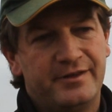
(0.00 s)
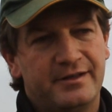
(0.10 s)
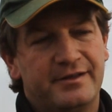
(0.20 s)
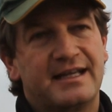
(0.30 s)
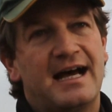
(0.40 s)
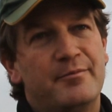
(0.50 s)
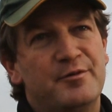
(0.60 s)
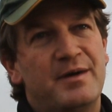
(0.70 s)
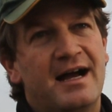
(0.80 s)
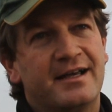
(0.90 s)
the, the carbon
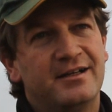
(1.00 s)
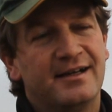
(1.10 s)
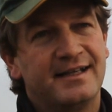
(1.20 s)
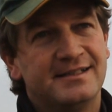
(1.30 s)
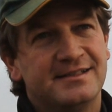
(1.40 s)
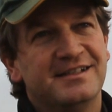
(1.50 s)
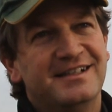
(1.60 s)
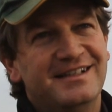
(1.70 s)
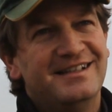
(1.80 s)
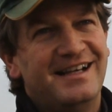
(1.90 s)
market, I guess,
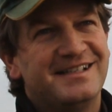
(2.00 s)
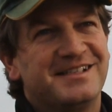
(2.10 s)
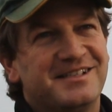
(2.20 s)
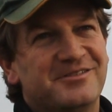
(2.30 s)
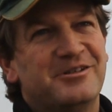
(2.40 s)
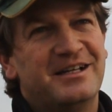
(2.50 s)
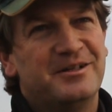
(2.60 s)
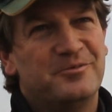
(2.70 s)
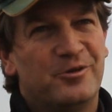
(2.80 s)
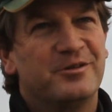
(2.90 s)
as to uh,
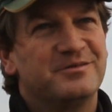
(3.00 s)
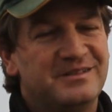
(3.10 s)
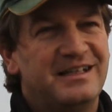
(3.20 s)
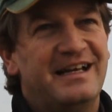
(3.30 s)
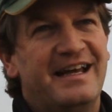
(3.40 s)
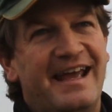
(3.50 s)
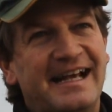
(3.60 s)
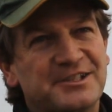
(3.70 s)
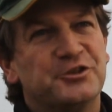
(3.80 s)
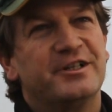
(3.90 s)
what uh,
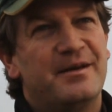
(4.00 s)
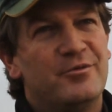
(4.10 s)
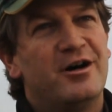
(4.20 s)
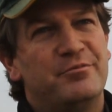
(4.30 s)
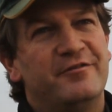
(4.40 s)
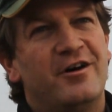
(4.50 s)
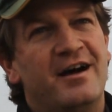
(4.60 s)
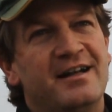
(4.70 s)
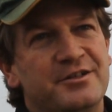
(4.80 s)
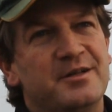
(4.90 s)
extra that might provide
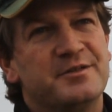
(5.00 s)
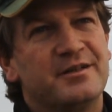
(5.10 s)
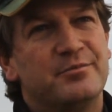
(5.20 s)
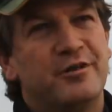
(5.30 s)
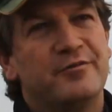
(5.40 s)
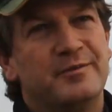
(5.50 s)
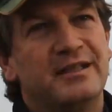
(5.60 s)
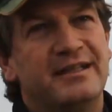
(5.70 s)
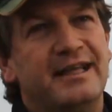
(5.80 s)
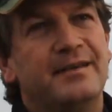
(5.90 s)
in terms of the
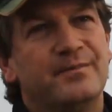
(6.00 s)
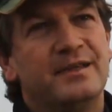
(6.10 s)
profitability.